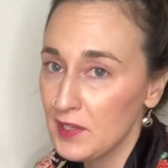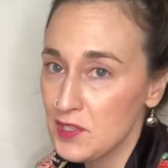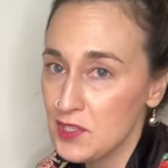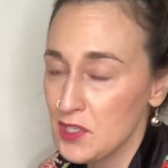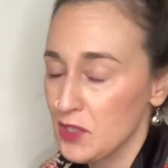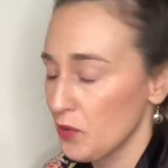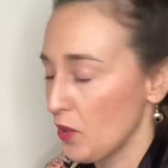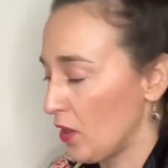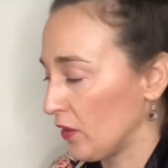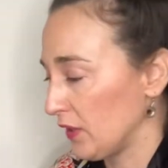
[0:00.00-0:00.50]

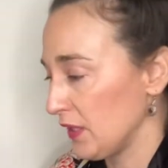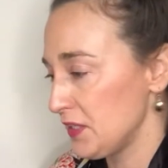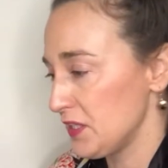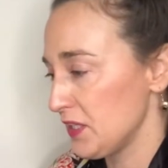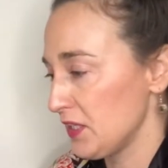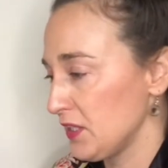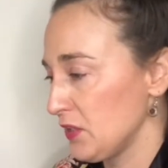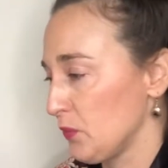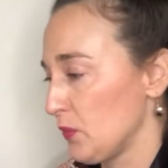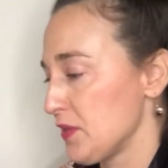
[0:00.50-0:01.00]
So all I
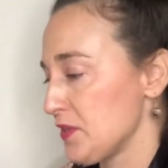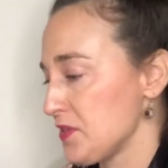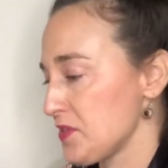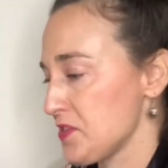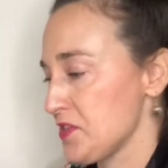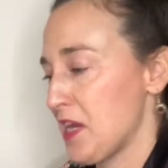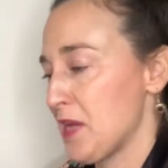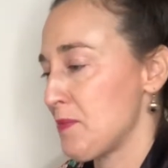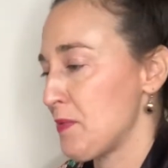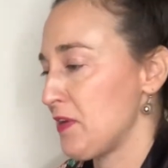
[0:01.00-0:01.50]
did was
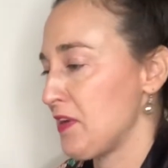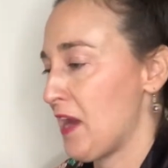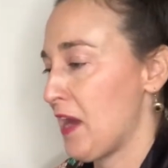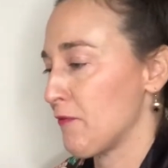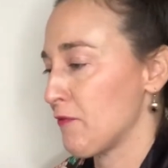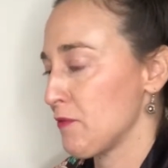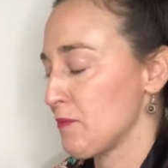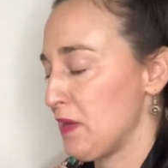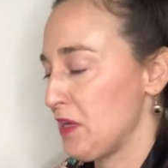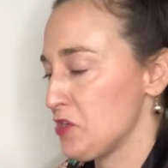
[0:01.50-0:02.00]
type in
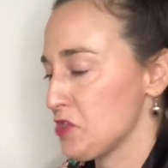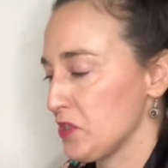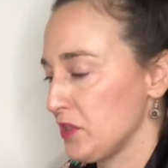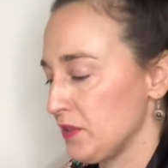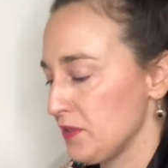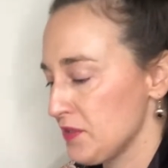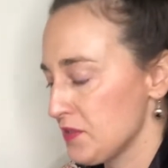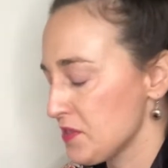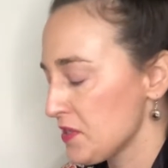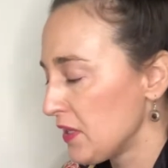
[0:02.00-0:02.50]

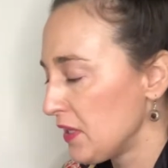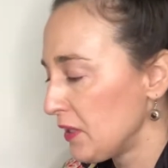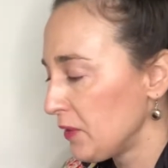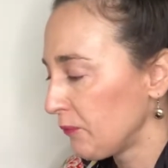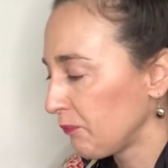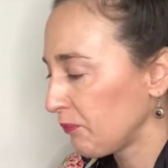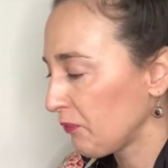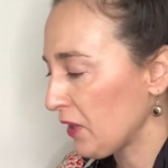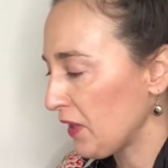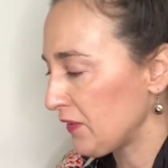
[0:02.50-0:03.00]
affirmations,
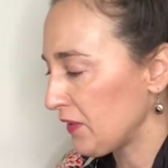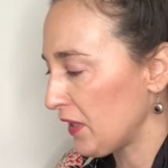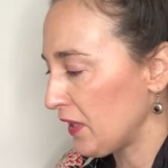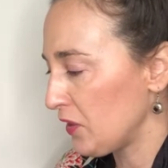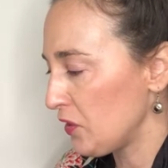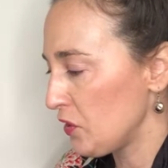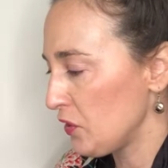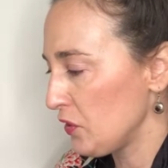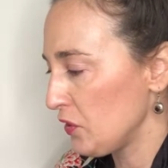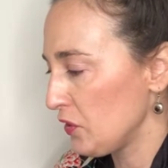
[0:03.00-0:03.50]
and
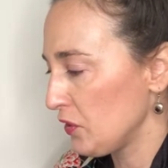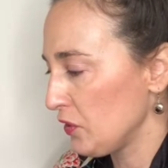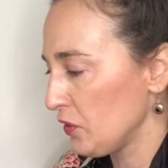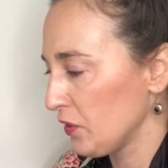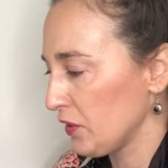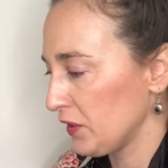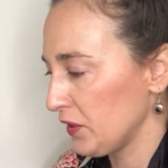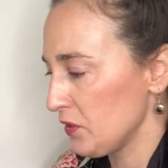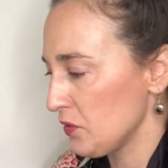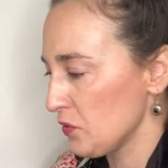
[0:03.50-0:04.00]
then you're
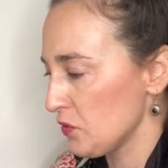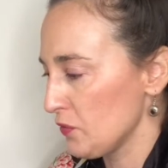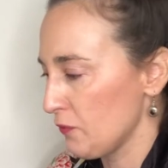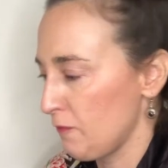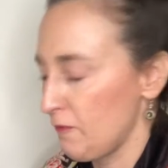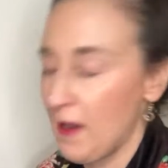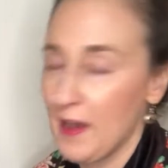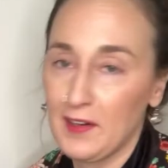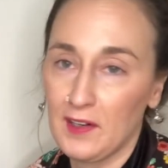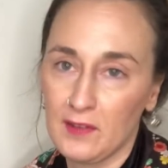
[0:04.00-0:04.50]
gonna
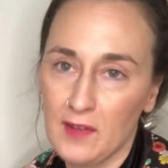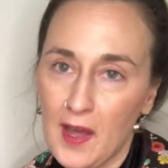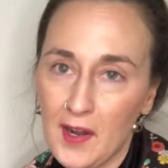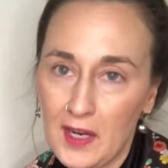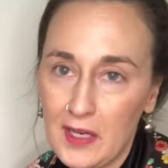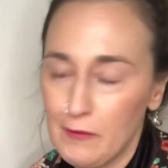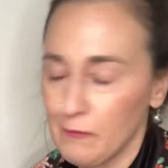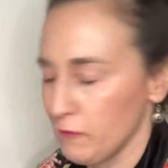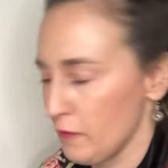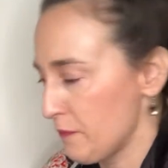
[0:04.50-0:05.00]
find a lot
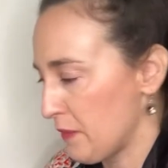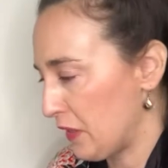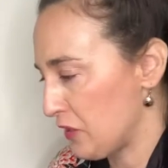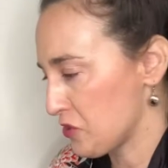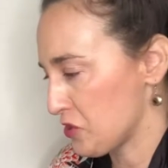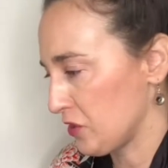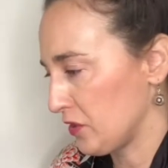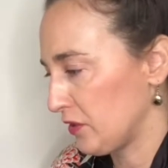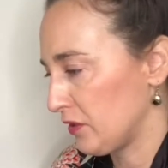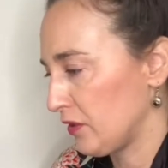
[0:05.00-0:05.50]
of
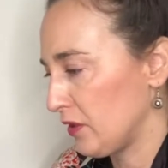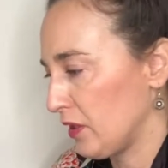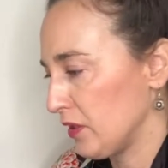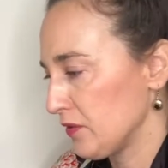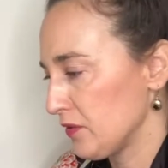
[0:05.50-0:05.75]
information.